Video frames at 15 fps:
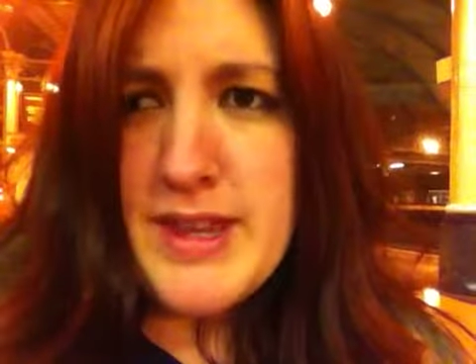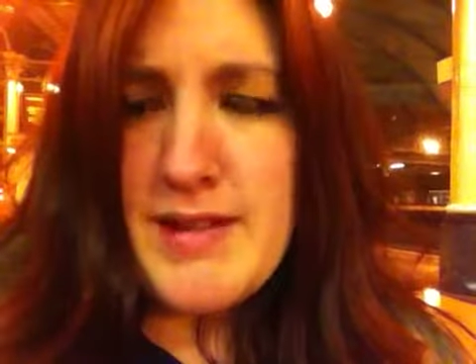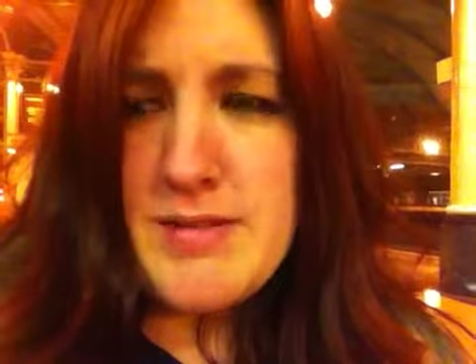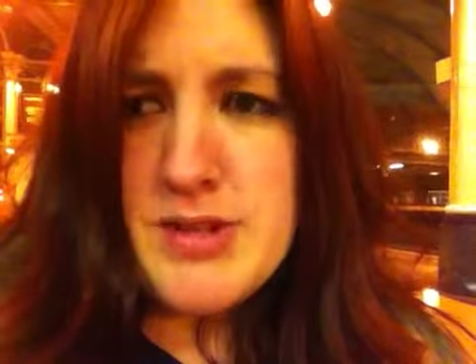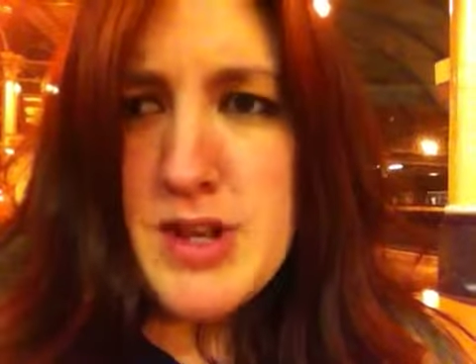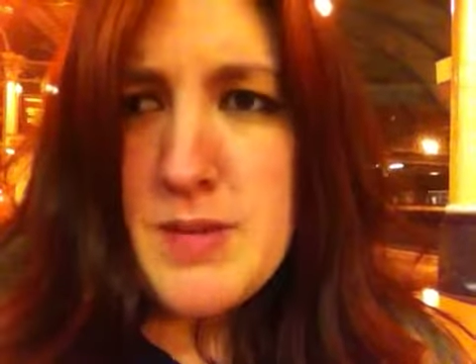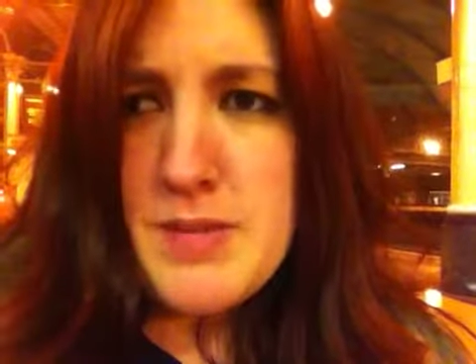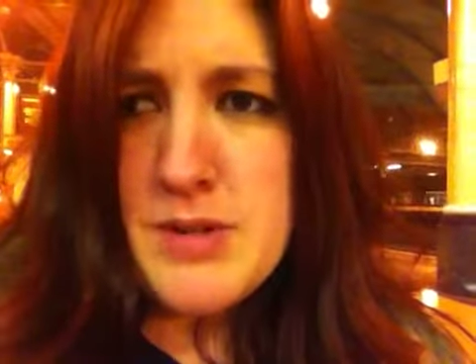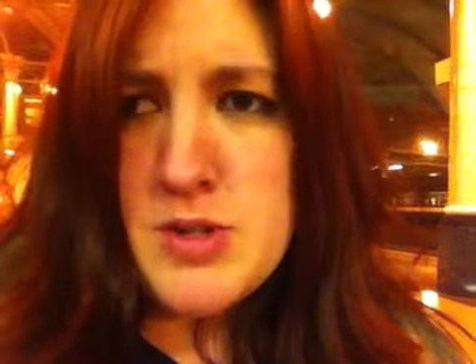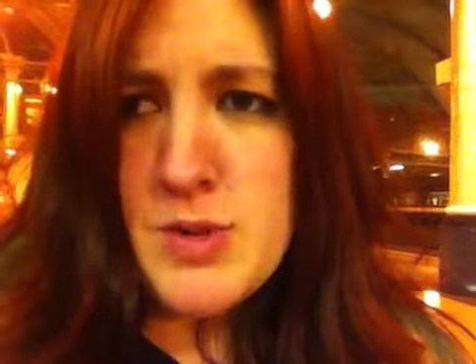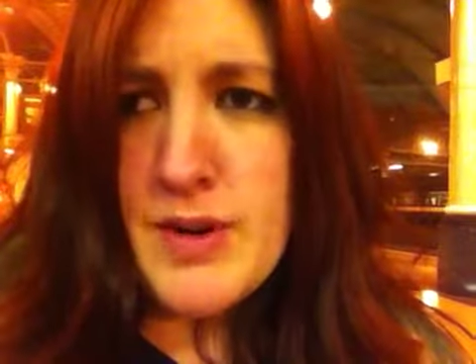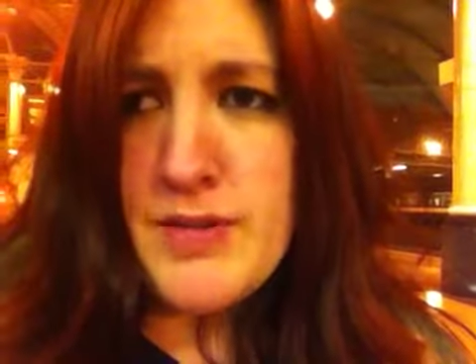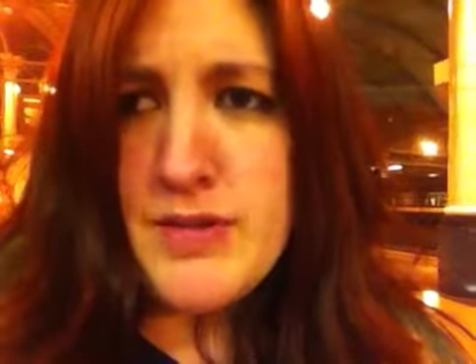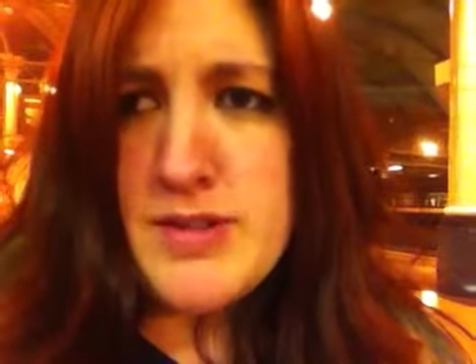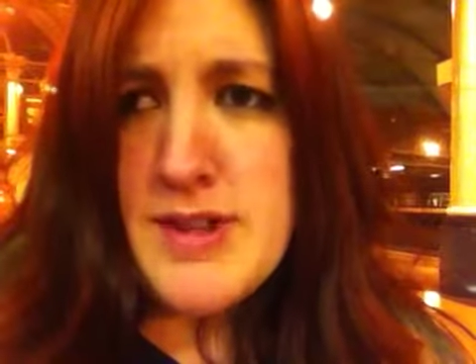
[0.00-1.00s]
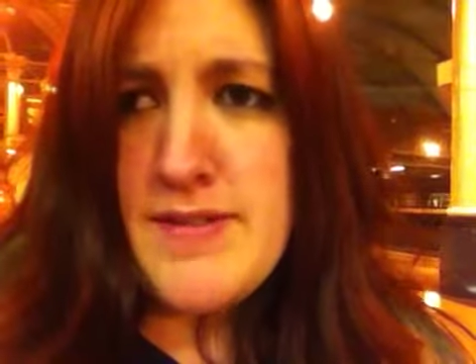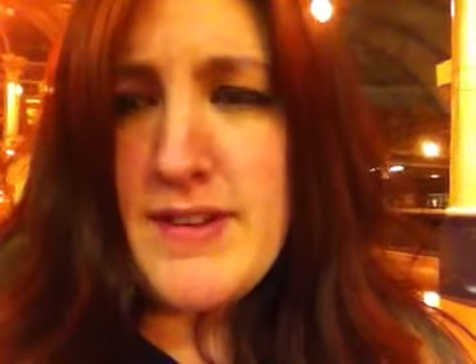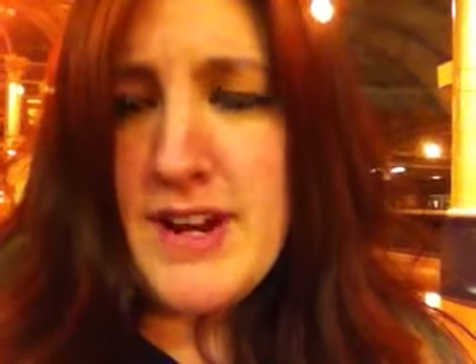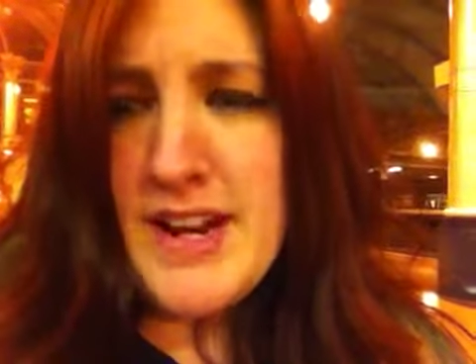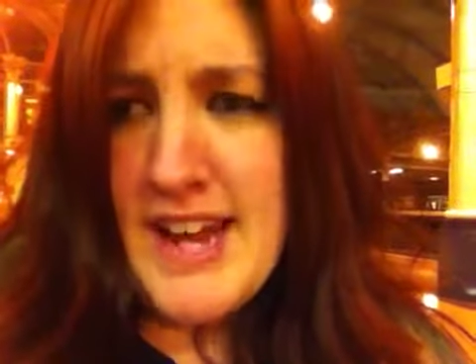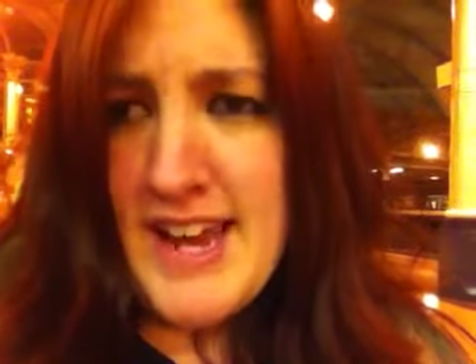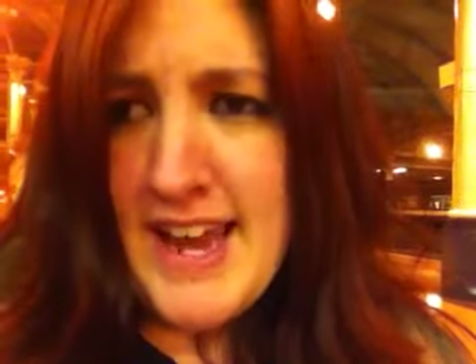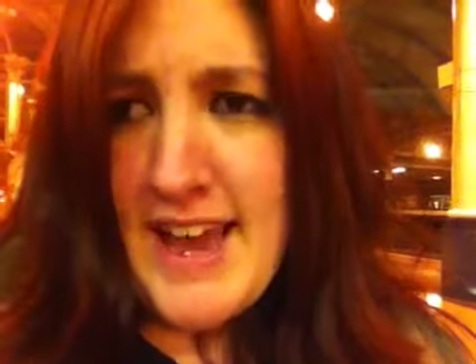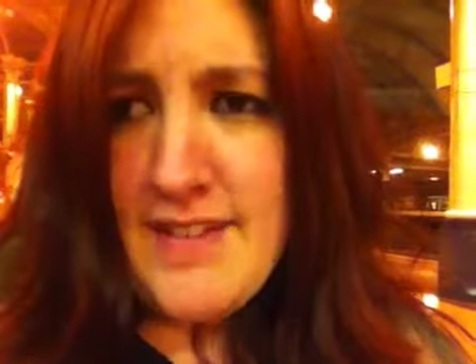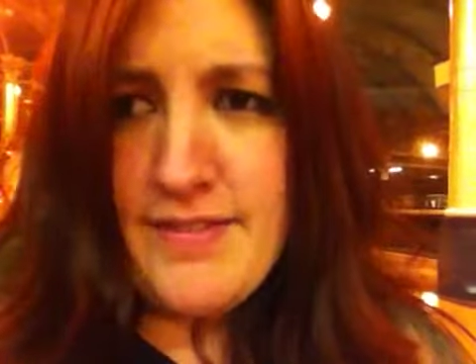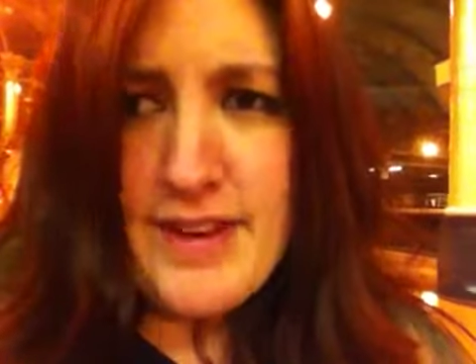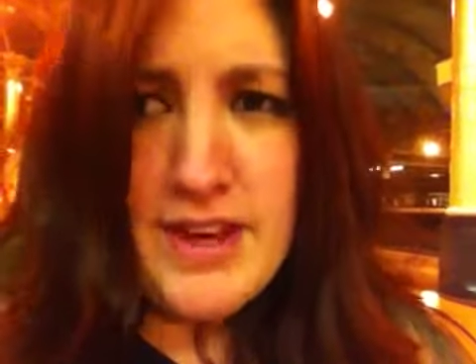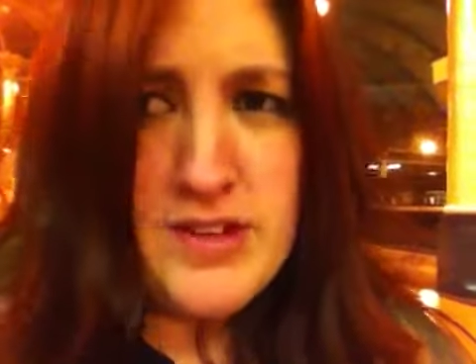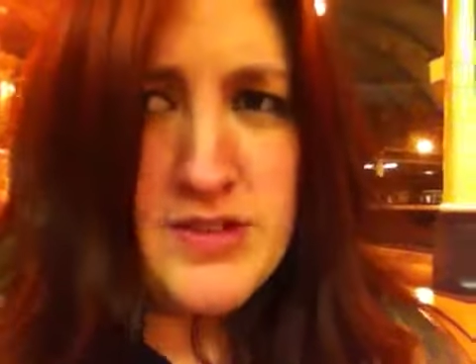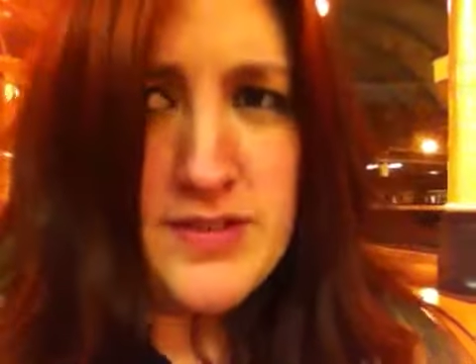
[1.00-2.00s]
that was open 24/7, like a
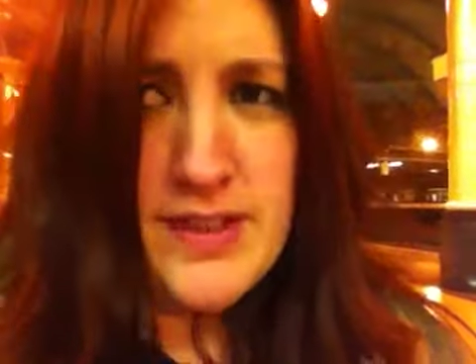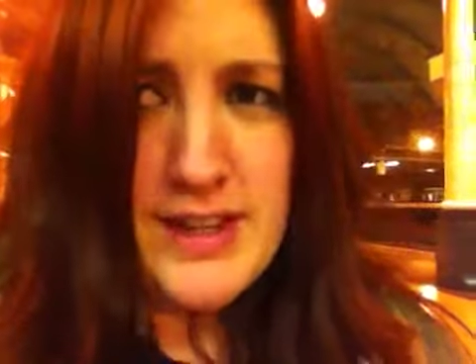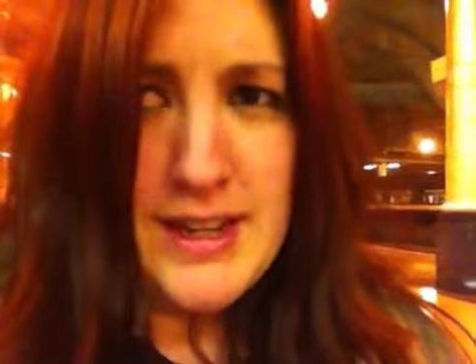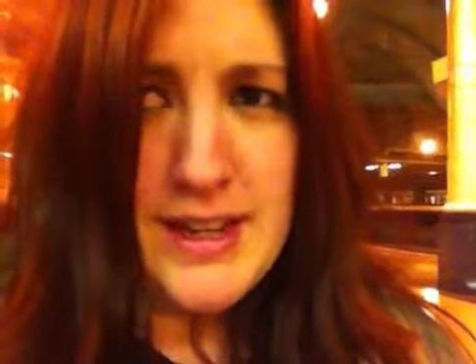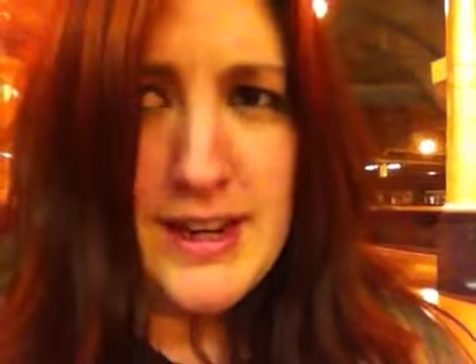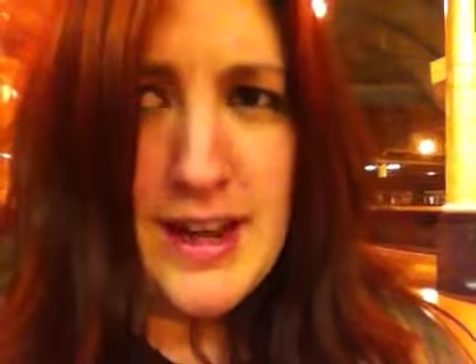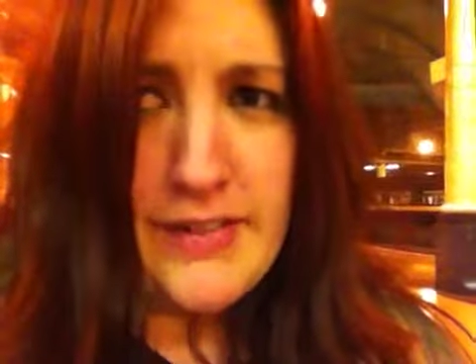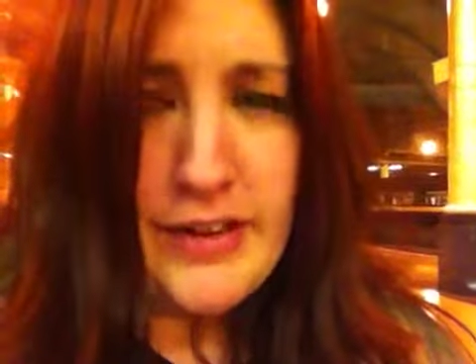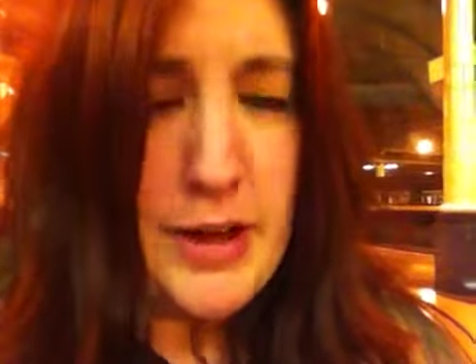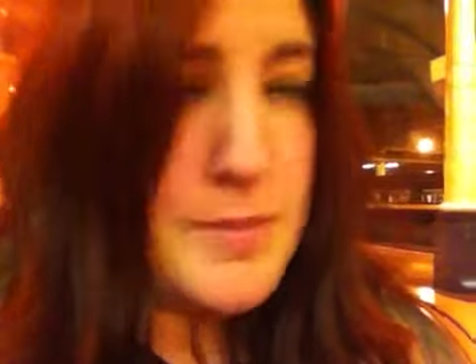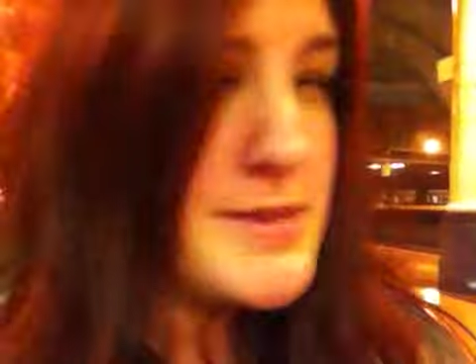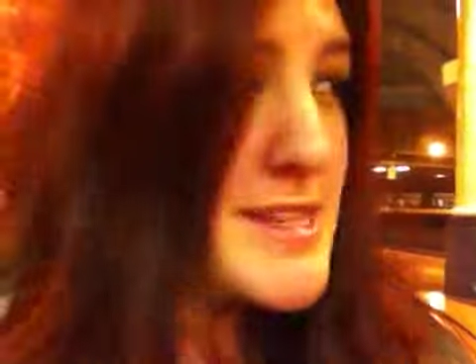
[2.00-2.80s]
cafe or something, and have a cup